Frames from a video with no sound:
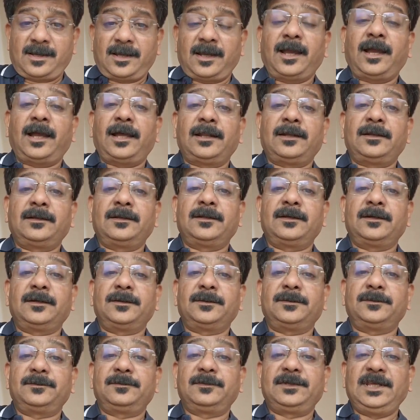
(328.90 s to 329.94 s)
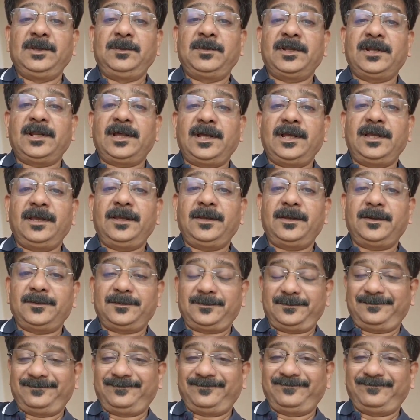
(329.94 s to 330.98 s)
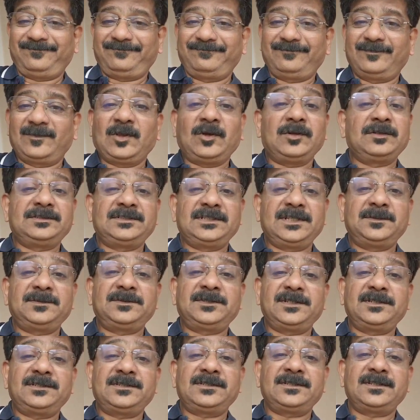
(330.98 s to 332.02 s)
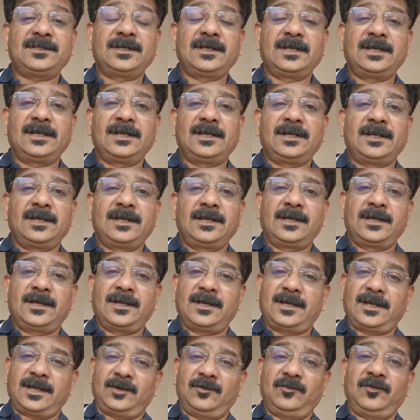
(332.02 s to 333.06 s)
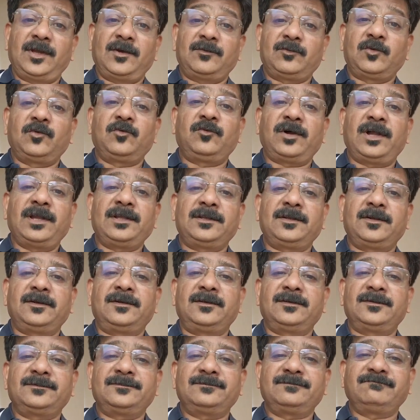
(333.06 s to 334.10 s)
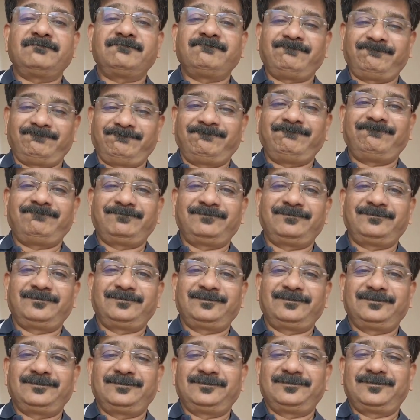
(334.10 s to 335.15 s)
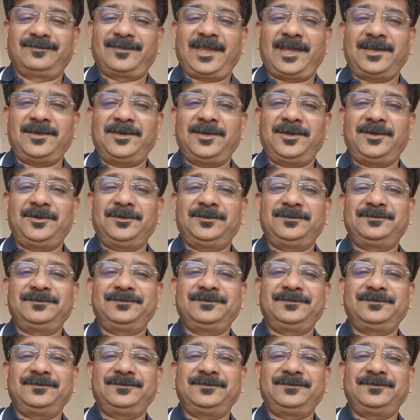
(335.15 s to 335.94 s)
and keep an eye on sepsis, and we have to fight it. Thank you.